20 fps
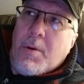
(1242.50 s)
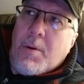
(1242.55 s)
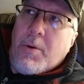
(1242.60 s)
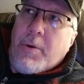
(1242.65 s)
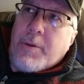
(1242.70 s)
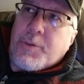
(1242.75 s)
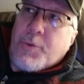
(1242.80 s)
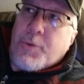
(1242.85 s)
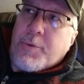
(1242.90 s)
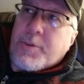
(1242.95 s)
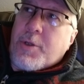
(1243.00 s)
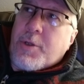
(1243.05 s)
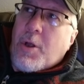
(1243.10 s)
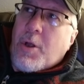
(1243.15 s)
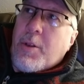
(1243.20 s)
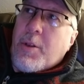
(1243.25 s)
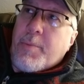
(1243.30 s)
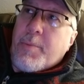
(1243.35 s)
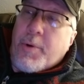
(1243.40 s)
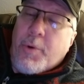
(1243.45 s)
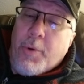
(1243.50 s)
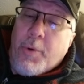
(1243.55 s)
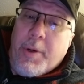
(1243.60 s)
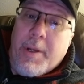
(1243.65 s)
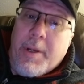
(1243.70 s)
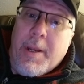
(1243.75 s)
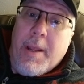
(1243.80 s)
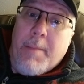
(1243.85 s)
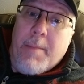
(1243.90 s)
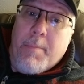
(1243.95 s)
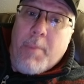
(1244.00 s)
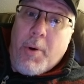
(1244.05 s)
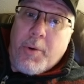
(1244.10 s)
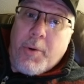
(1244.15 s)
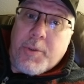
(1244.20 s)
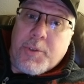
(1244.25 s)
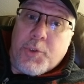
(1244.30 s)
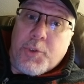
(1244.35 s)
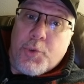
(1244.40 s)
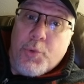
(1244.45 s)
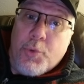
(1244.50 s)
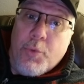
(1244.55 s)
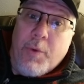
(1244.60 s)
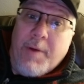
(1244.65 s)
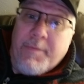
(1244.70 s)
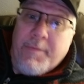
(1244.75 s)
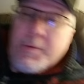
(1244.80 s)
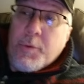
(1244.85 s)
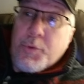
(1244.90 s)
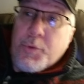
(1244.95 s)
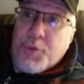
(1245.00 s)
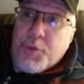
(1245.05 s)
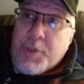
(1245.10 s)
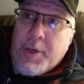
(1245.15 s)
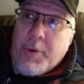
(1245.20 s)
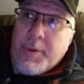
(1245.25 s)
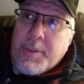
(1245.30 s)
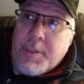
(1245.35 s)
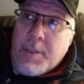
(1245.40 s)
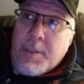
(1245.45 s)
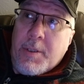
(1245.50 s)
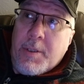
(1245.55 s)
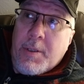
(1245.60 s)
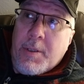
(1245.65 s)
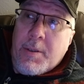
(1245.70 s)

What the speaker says: All right, so he's calling Bakunin and Marx true revolutionaries.